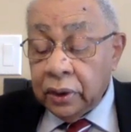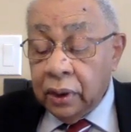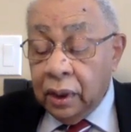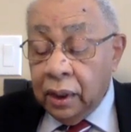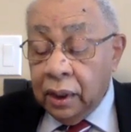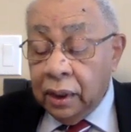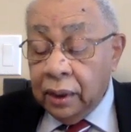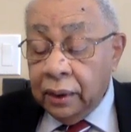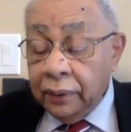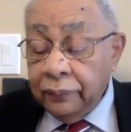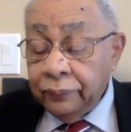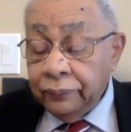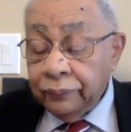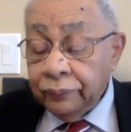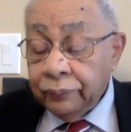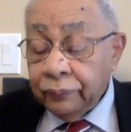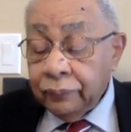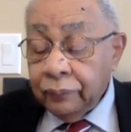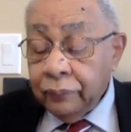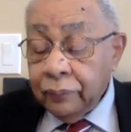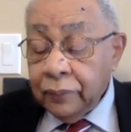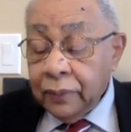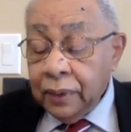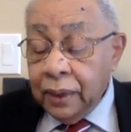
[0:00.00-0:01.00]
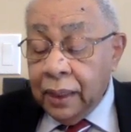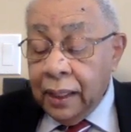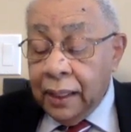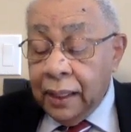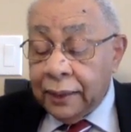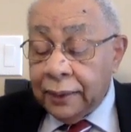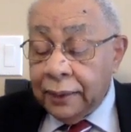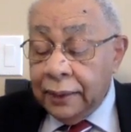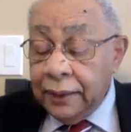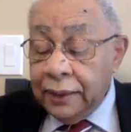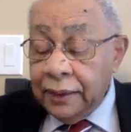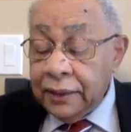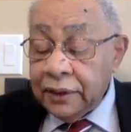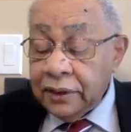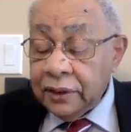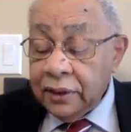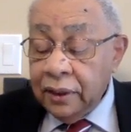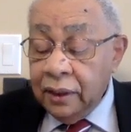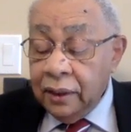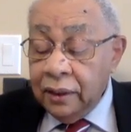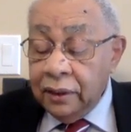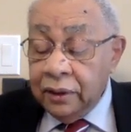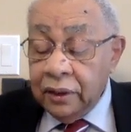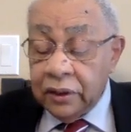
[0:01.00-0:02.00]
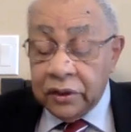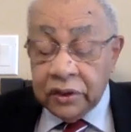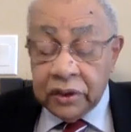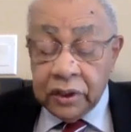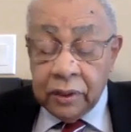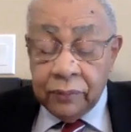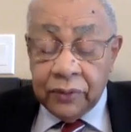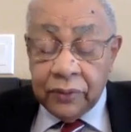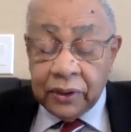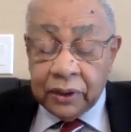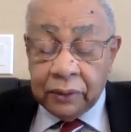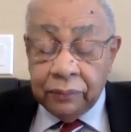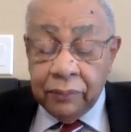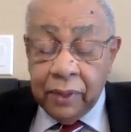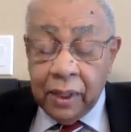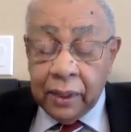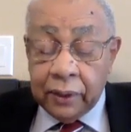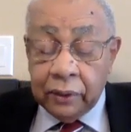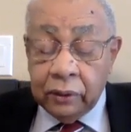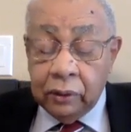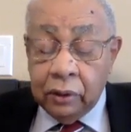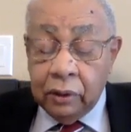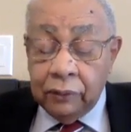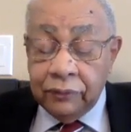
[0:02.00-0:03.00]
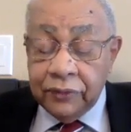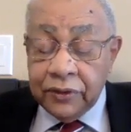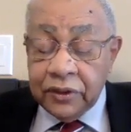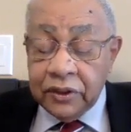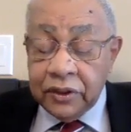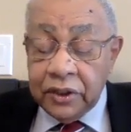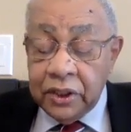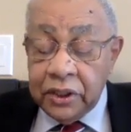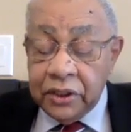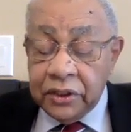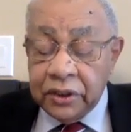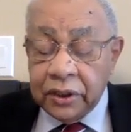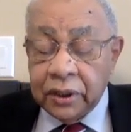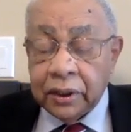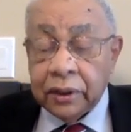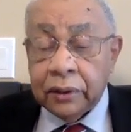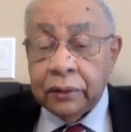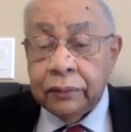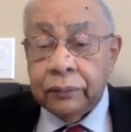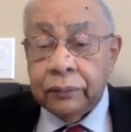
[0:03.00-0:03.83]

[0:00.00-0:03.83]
are, at least, the subject matter of his teaching.